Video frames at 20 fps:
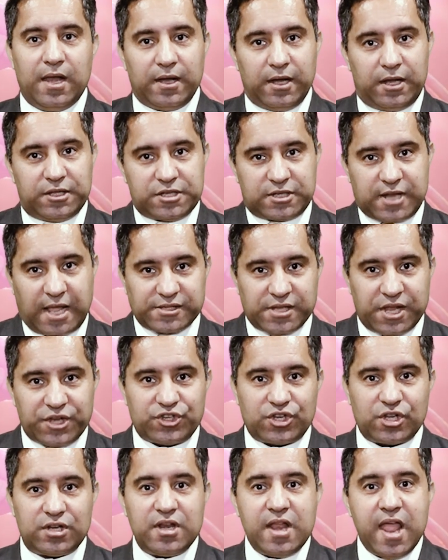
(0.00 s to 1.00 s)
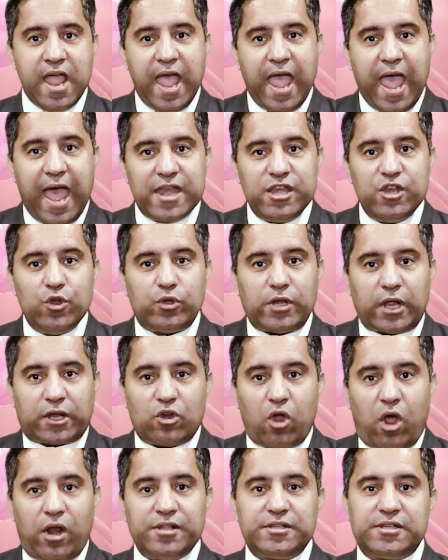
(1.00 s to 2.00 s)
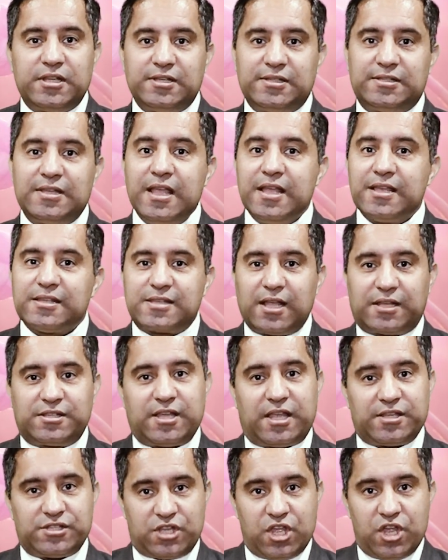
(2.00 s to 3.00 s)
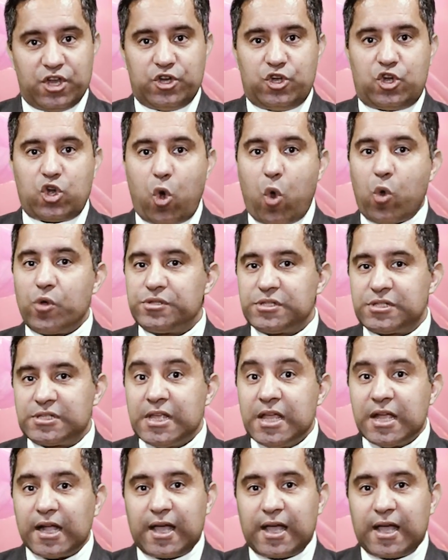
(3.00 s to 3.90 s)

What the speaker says: Digitization and new technologies such as drones,